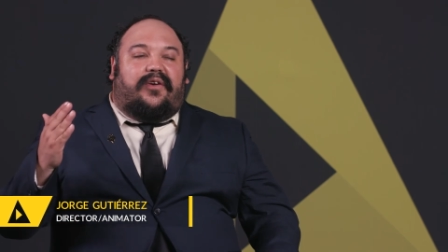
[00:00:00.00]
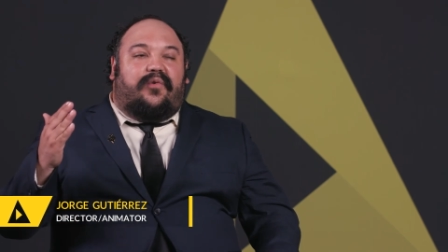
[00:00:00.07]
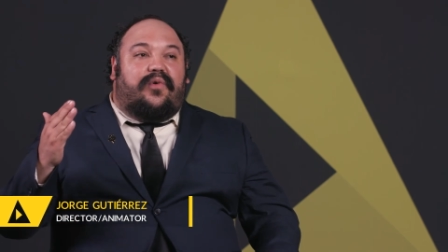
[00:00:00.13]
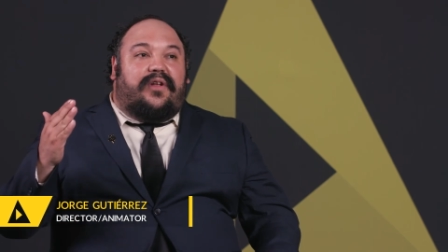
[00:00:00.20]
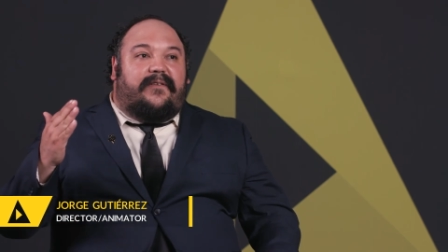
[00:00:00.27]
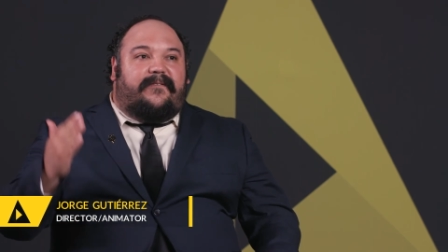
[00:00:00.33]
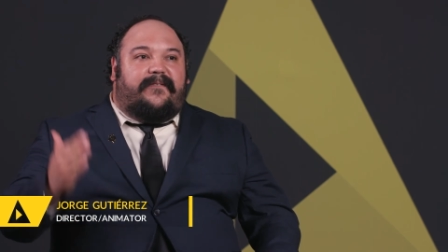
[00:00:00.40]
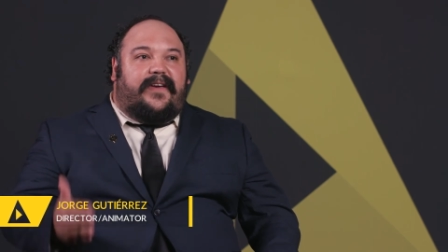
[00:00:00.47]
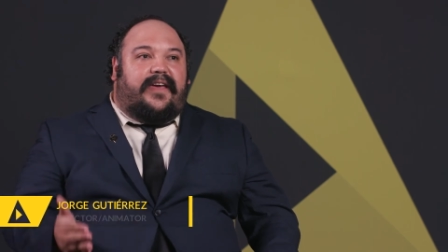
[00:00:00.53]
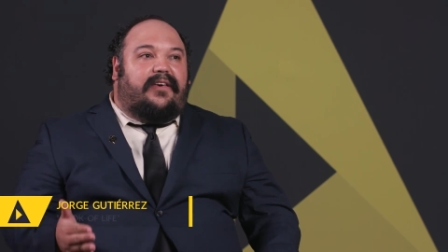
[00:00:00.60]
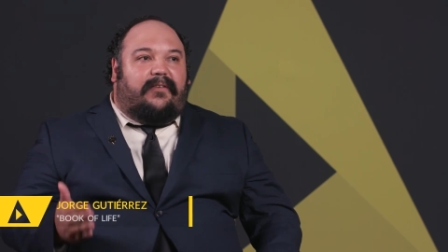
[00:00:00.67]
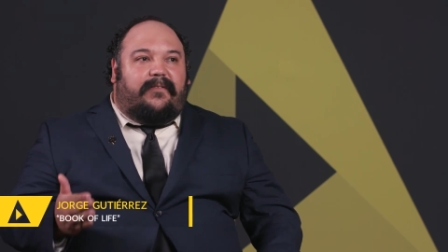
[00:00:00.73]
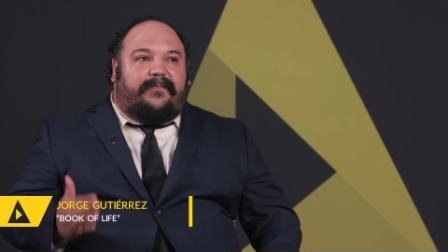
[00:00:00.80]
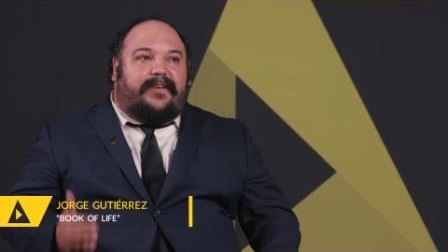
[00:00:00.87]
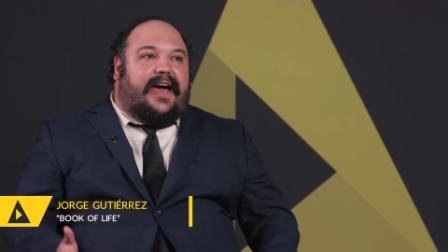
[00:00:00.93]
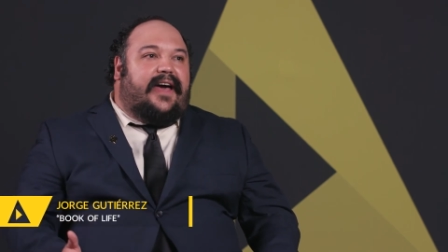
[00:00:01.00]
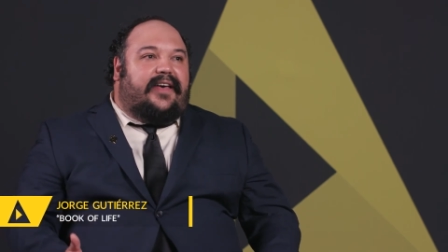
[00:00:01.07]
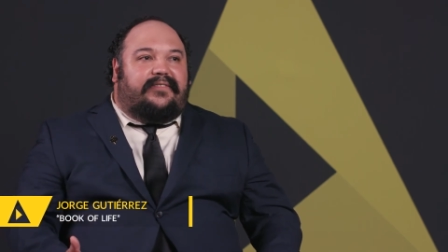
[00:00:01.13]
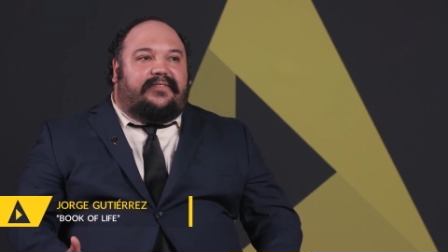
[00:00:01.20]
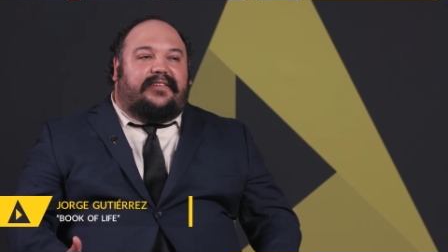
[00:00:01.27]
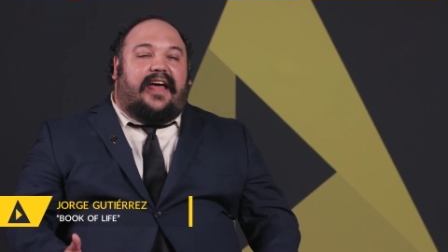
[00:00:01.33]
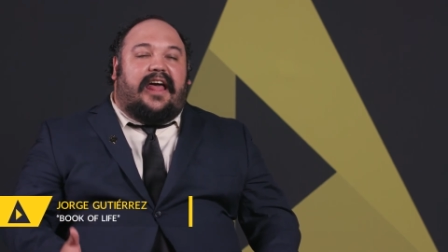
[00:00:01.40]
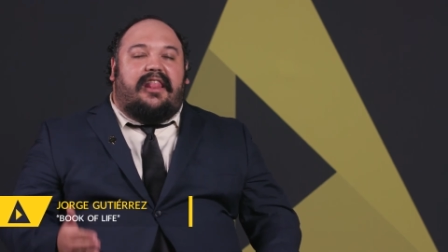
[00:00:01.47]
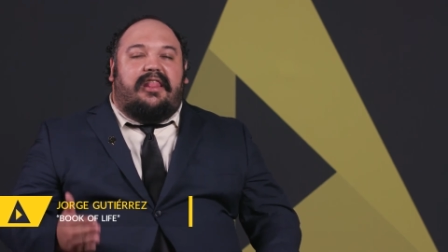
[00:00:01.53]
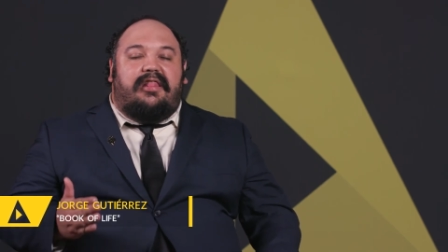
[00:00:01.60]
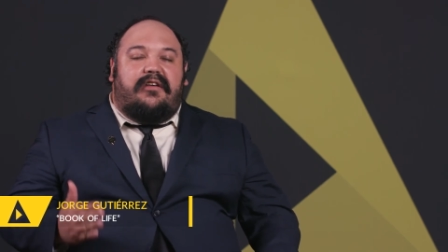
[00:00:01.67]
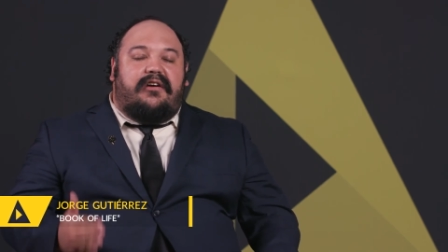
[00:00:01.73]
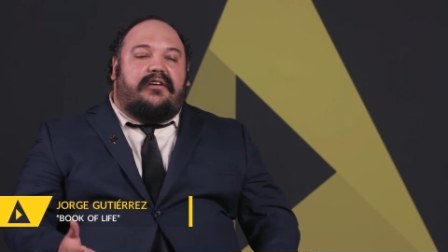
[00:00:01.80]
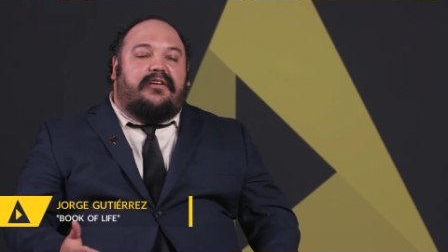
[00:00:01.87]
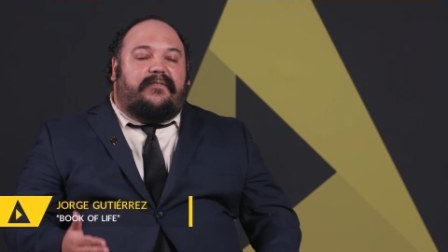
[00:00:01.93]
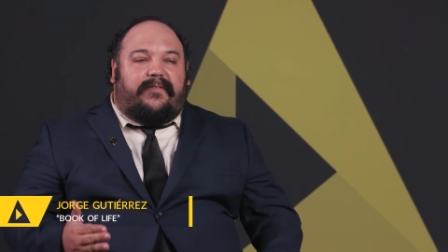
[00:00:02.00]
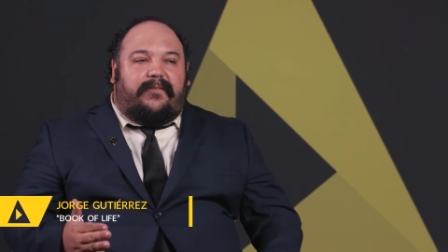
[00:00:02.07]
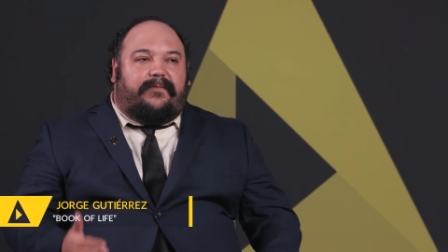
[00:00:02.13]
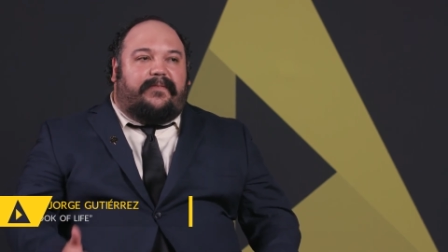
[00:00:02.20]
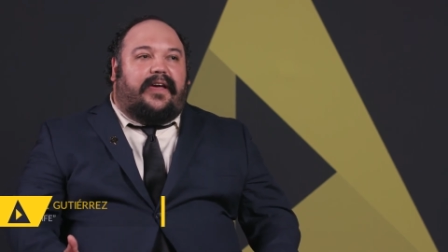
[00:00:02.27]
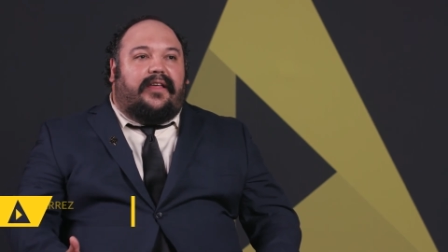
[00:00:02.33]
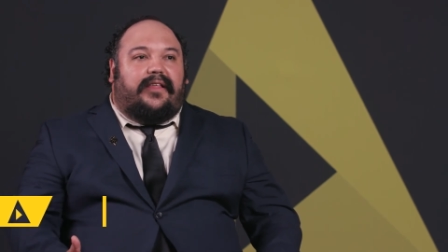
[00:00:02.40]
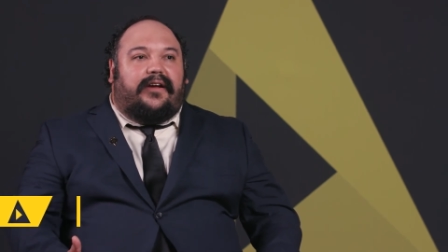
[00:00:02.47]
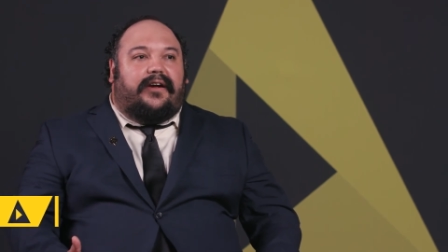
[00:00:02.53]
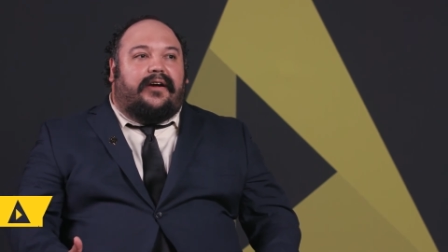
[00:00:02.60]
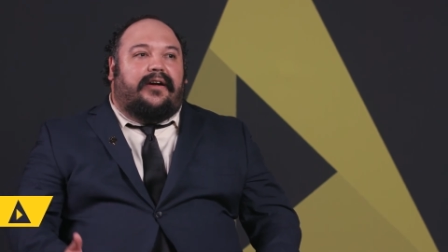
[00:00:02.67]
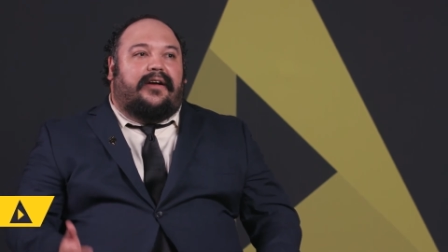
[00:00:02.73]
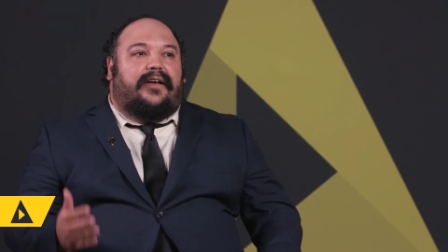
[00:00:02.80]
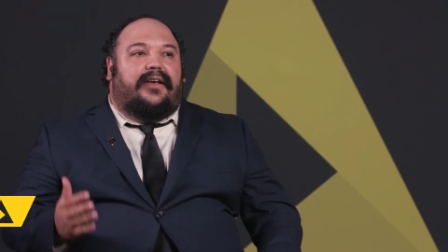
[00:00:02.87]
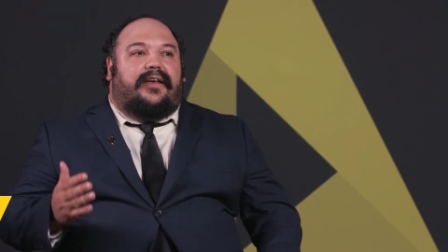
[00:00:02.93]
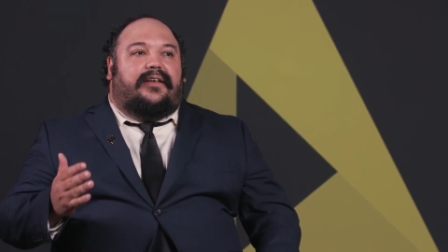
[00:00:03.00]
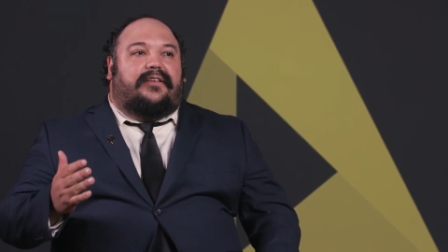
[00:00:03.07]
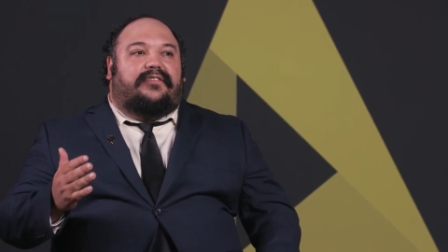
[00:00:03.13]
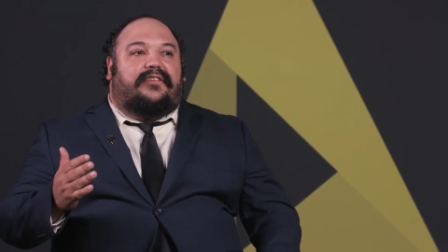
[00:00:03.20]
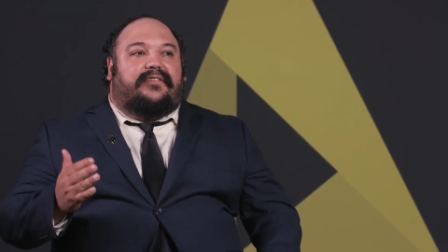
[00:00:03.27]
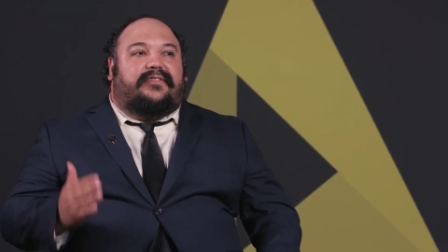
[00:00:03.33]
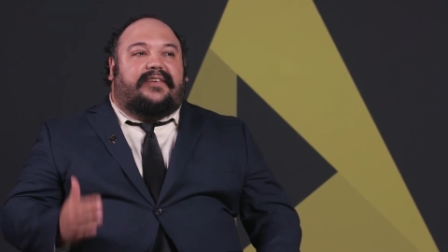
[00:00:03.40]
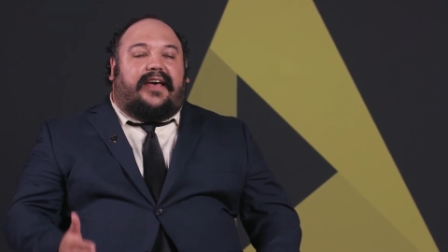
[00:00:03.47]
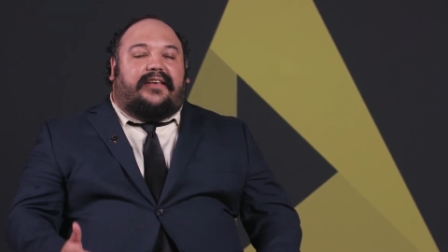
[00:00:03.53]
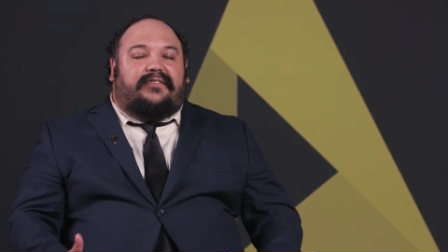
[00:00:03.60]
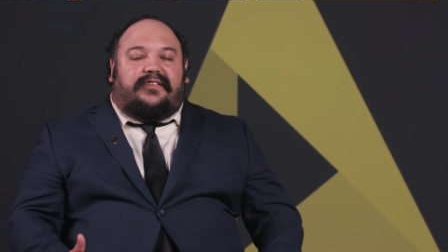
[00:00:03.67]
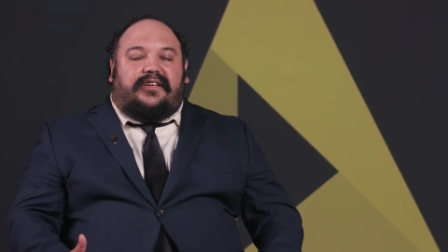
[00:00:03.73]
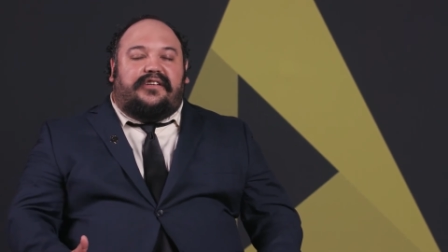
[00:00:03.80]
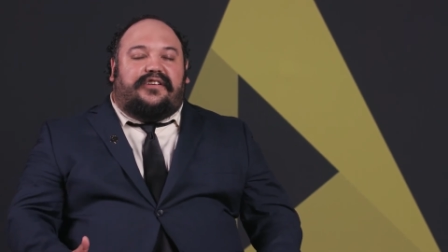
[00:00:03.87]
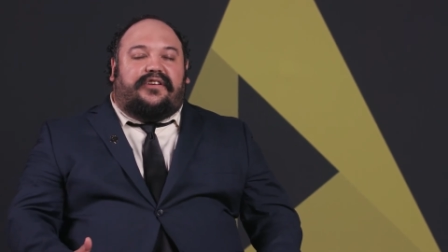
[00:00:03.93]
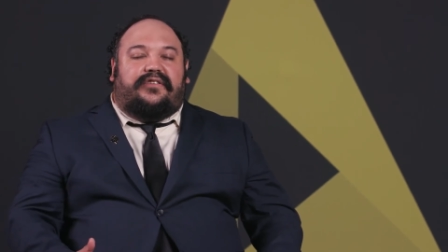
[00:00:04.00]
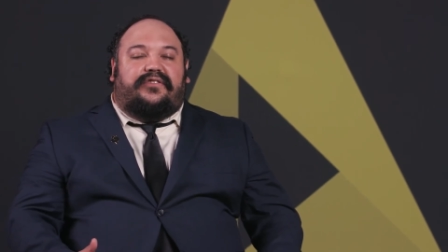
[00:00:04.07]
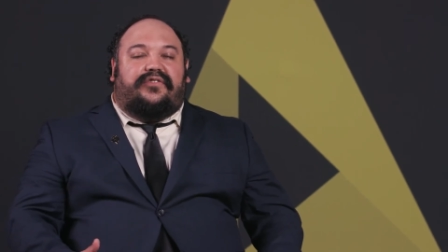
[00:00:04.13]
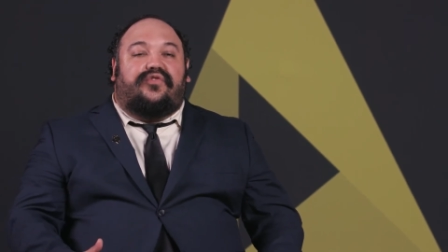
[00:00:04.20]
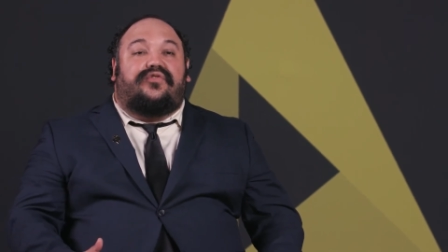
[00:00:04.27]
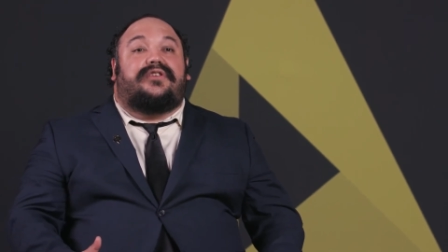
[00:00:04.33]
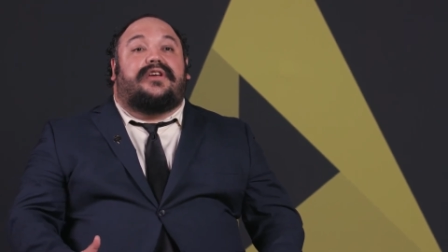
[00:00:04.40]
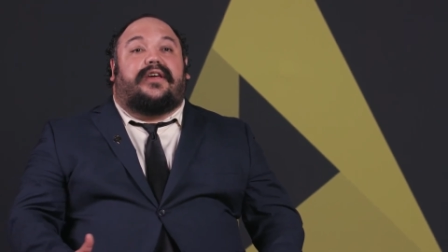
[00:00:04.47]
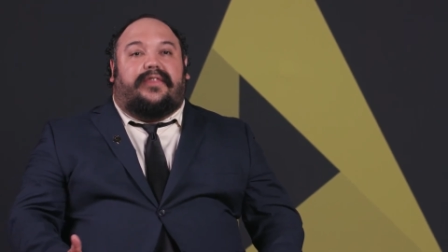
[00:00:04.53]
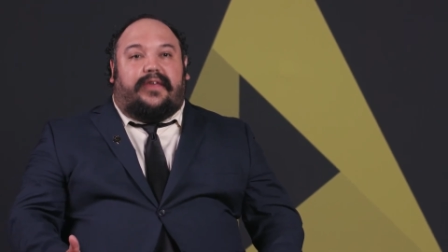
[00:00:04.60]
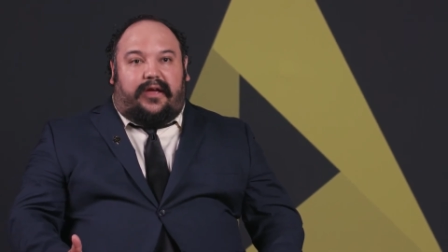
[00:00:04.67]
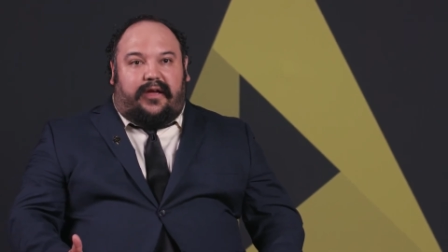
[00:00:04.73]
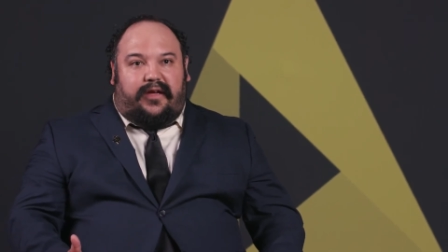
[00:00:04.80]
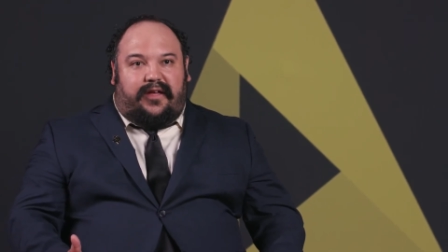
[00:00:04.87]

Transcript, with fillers: you want to fail fast and learn from failure. Success teaches you nothing.